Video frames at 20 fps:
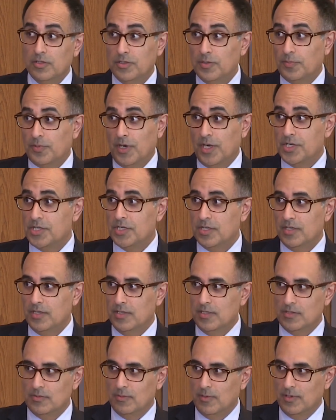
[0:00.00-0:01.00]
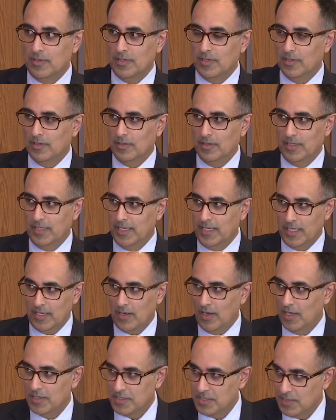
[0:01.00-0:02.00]
depression is one of the
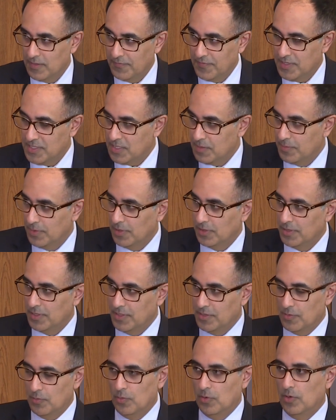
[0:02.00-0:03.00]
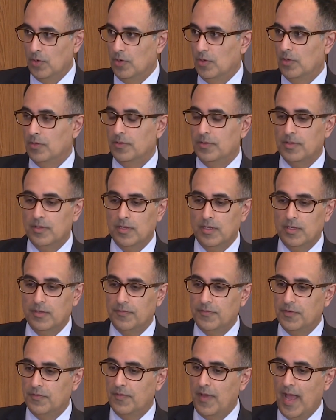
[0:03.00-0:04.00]
leading causes of disability in the world.
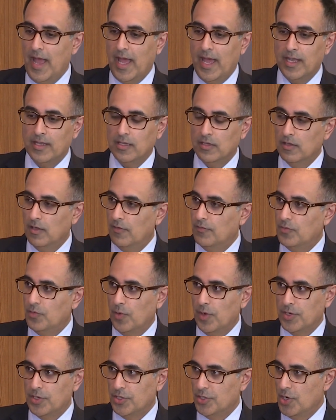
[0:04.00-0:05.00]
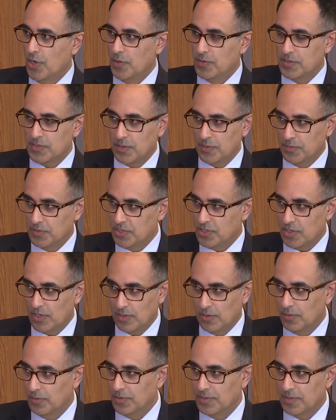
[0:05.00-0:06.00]
If you've had a loved one or known someone who
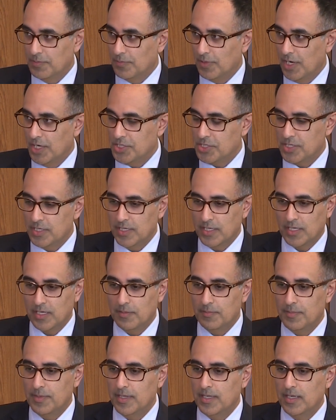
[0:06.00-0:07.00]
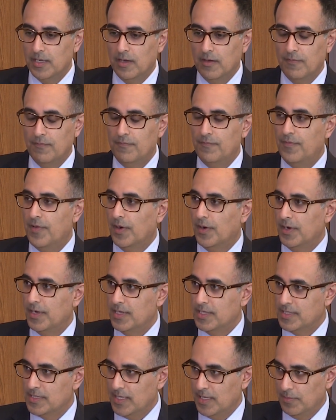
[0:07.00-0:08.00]
struggled with depression, it can be a
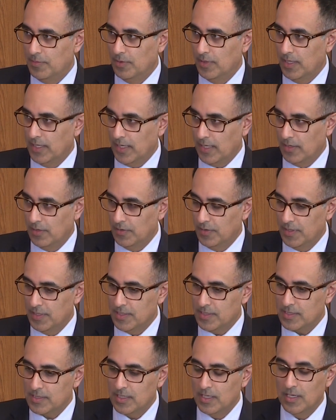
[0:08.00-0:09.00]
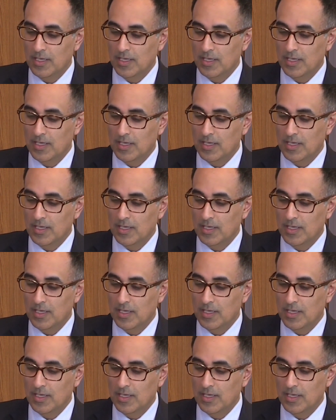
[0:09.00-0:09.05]
very disabling illness.